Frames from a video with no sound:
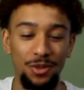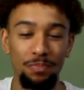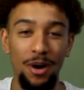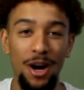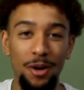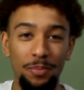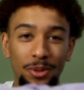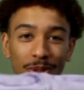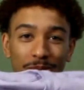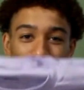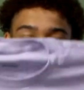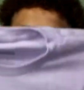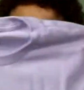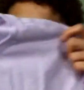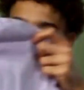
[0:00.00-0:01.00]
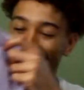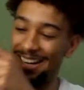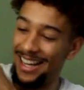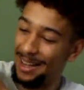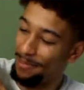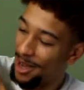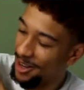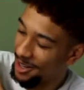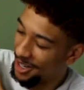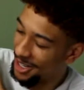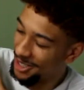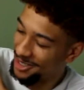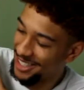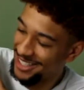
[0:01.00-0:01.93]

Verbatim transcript: was purple, and it had my girl.